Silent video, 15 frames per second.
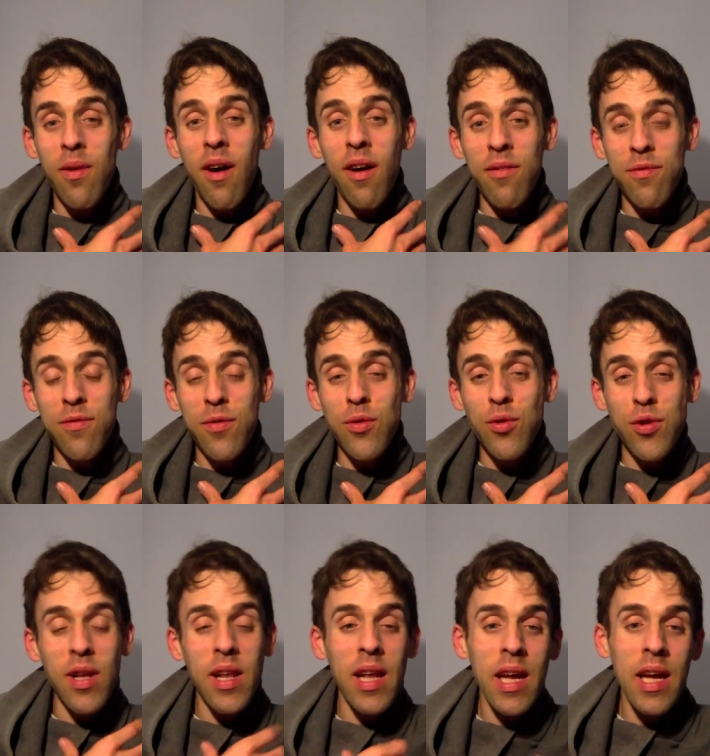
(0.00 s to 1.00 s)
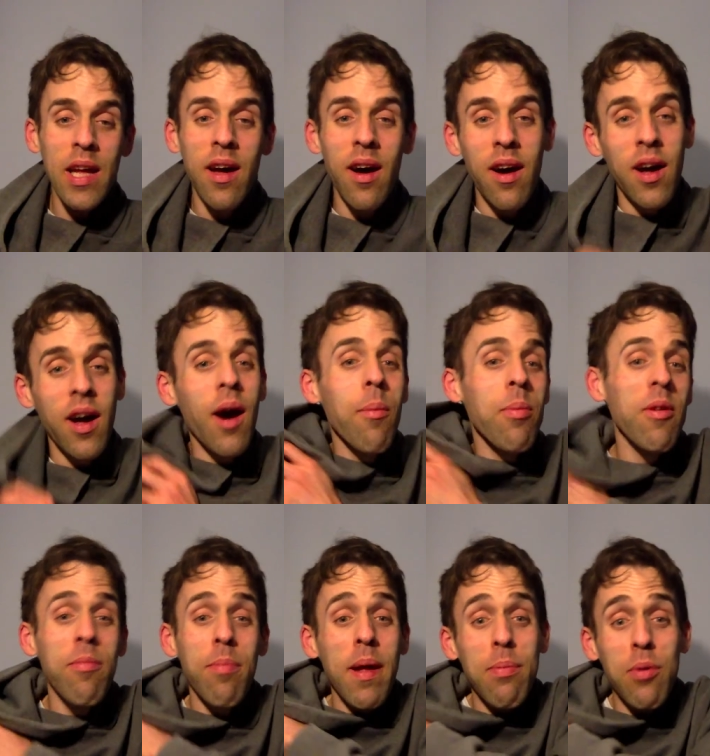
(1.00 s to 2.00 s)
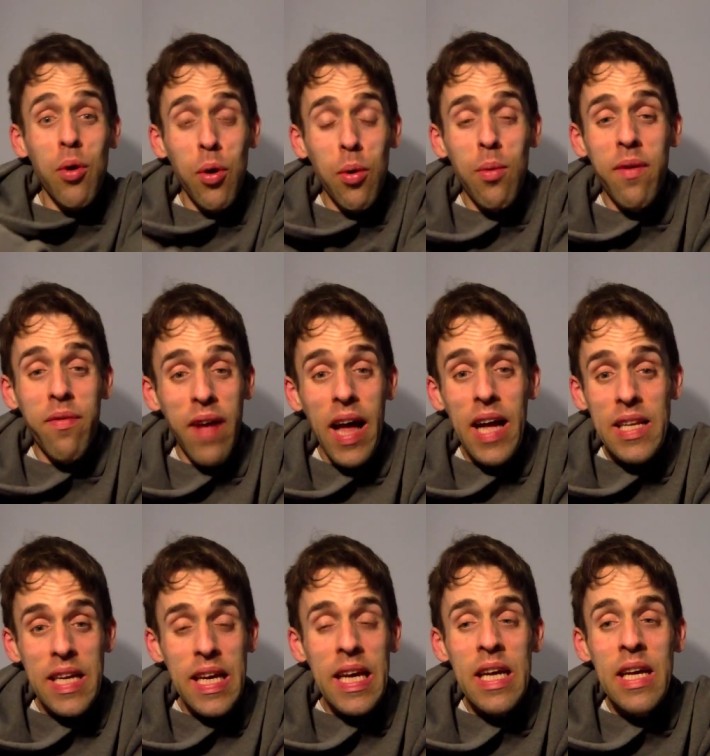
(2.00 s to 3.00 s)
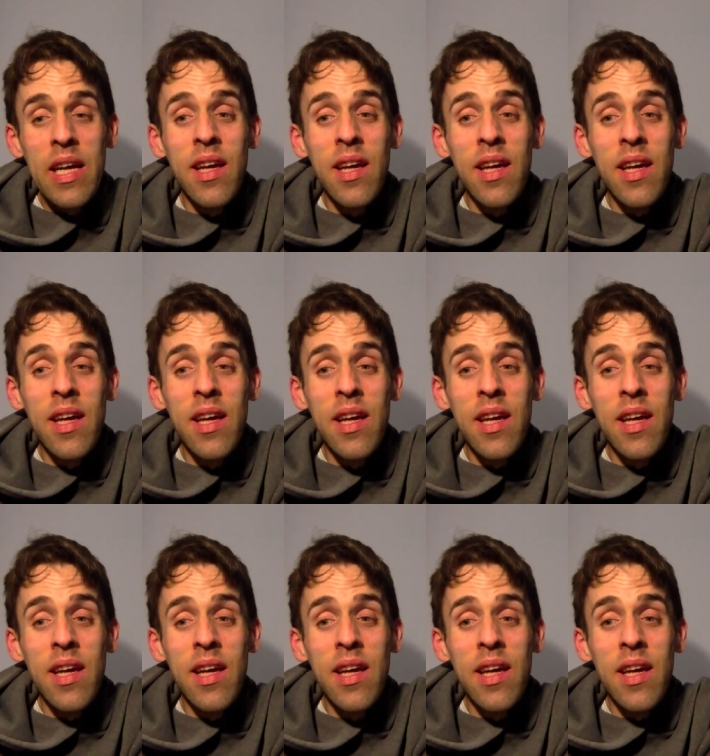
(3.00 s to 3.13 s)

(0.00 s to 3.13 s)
unfortunately, a couple of people who have had it,